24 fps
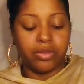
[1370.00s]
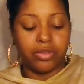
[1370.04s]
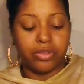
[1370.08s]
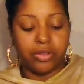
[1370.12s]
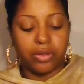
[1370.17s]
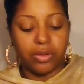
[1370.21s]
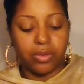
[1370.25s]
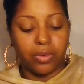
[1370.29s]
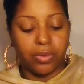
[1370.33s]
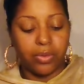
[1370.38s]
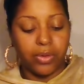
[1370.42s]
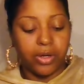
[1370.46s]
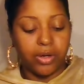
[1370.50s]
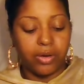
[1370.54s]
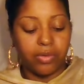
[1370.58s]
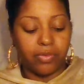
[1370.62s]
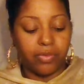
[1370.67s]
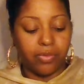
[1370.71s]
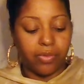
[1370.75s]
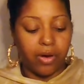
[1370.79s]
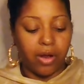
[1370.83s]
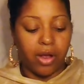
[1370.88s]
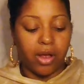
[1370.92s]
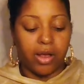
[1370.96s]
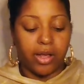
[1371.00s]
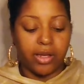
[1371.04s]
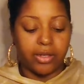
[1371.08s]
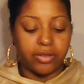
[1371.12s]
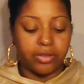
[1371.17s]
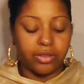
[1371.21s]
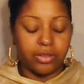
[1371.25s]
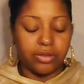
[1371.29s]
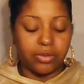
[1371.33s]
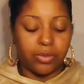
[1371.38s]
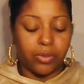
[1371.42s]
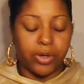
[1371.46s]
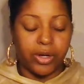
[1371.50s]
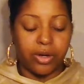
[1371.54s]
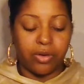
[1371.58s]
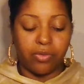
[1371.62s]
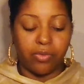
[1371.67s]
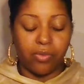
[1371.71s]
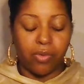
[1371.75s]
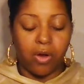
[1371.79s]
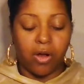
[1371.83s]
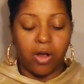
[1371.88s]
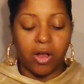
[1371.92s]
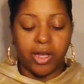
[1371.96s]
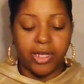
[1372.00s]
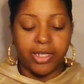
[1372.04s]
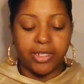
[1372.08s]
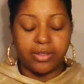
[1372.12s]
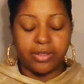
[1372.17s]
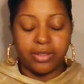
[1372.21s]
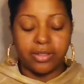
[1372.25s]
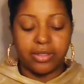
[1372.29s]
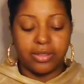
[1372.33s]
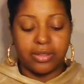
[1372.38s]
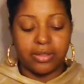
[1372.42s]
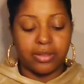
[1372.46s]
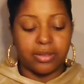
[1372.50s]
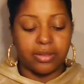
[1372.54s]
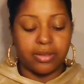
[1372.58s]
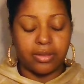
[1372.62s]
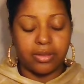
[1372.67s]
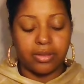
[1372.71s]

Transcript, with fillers: So Queen of Rods, Queen of Wands.